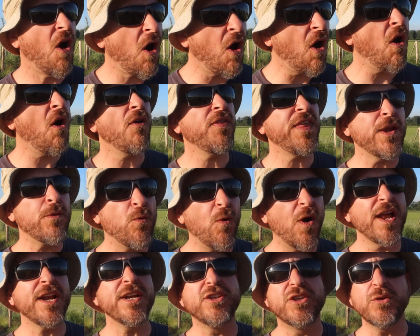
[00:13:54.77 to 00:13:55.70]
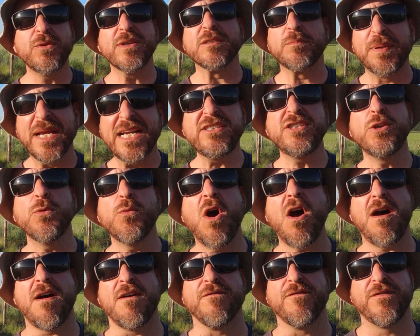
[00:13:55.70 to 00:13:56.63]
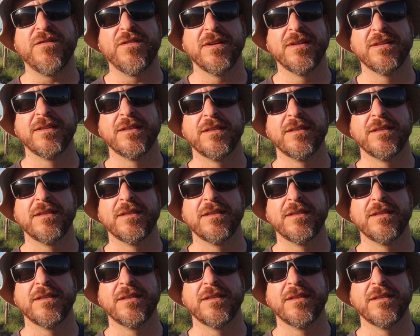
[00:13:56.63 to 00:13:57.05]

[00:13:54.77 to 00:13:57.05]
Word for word: All they want to do is piss you off.